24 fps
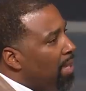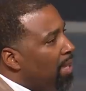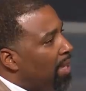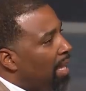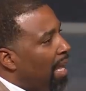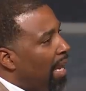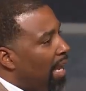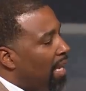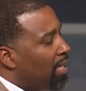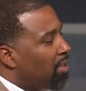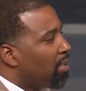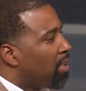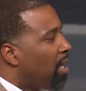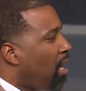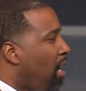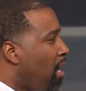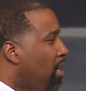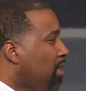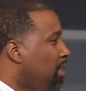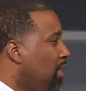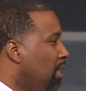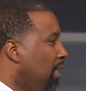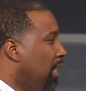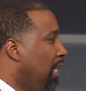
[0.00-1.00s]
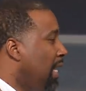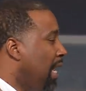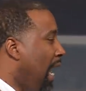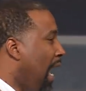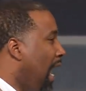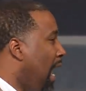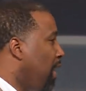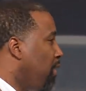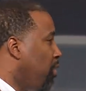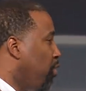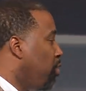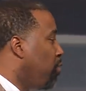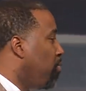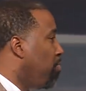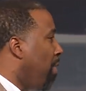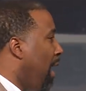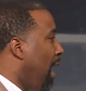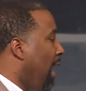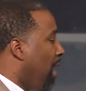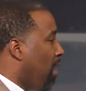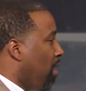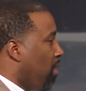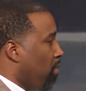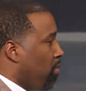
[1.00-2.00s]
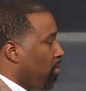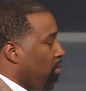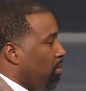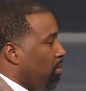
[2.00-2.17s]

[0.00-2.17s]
that has constantly had you bound